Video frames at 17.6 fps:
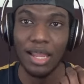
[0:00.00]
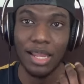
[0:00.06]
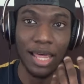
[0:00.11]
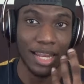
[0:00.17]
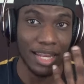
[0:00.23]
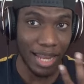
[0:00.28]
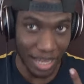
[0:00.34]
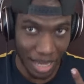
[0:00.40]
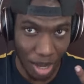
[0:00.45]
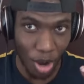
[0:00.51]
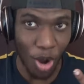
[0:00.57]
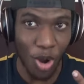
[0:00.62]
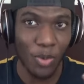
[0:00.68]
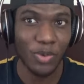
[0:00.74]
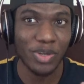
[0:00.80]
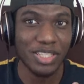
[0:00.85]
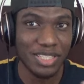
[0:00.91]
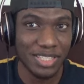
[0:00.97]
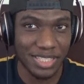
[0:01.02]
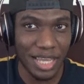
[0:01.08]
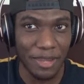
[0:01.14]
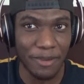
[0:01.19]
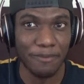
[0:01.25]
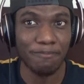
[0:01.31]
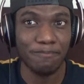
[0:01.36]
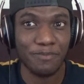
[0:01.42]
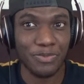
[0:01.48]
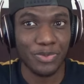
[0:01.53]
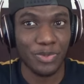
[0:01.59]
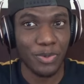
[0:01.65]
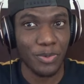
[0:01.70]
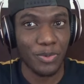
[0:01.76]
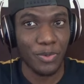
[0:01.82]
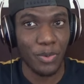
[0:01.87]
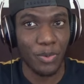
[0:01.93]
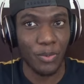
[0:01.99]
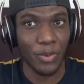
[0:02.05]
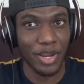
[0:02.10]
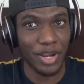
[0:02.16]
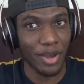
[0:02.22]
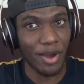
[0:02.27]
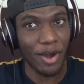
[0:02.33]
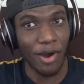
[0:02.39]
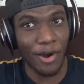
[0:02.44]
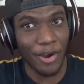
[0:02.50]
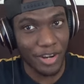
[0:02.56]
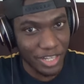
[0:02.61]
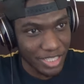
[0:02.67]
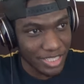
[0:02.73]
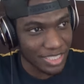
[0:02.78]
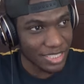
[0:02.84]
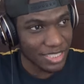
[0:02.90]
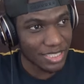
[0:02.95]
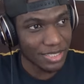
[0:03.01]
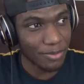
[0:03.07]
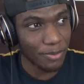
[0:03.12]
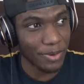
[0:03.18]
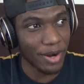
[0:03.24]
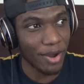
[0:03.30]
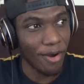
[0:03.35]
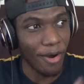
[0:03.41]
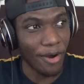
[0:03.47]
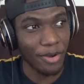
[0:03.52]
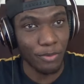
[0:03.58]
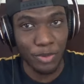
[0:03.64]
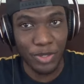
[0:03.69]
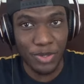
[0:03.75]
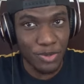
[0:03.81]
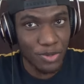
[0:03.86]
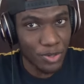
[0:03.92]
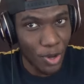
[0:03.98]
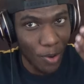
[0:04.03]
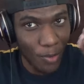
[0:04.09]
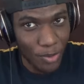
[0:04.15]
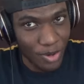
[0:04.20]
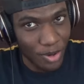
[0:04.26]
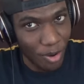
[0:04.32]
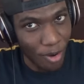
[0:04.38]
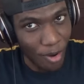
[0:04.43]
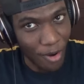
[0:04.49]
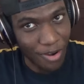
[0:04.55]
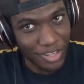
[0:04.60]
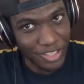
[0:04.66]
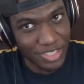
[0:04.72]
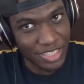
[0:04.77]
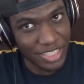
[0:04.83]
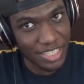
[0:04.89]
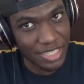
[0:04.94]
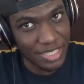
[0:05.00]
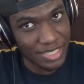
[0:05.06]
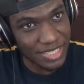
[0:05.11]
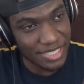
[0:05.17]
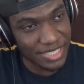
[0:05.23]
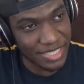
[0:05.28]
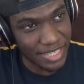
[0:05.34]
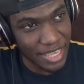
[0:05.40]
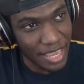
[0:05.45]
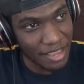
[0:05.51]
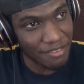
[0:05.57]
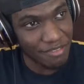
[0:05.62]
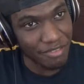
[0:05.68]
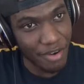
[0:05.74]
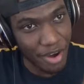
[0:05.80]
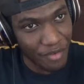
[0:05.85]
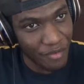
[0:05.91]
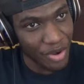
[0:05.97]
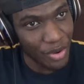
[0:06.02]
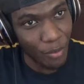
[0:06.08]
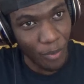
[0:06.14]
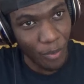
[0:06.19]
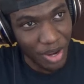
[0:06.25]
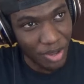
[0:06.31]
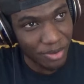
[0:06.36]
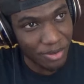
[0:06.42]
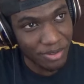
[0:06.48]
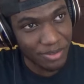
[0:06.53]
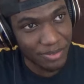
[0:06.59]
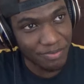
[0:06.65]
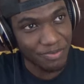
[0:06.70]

and like I always say when artists when a, you know when artists can sing very well